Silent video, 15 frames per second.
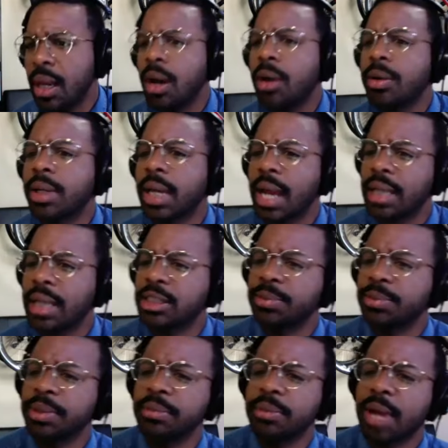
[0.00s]
Okay,
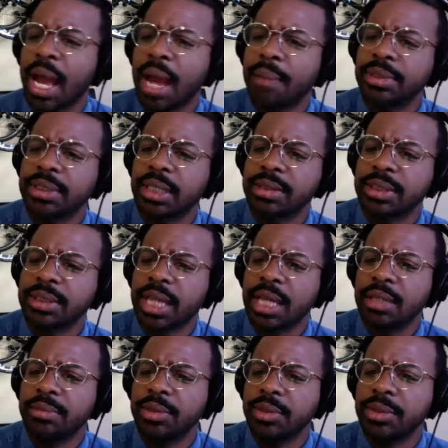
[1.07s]
attribute habits
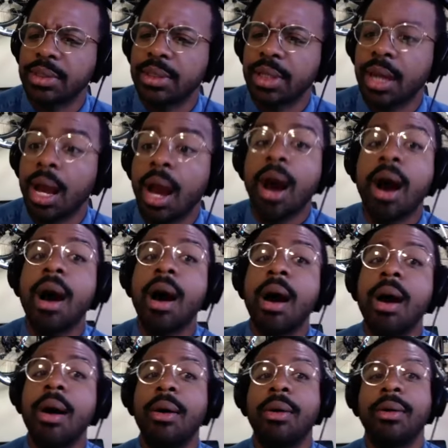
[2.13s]
outside of music.
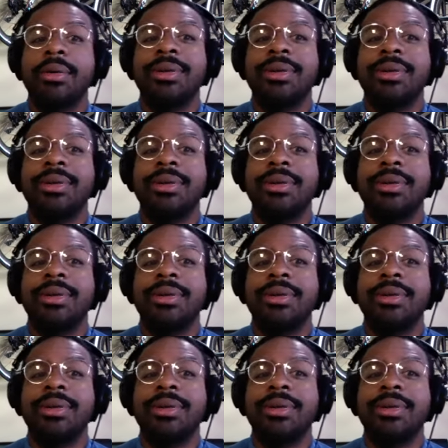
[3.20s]
Oh,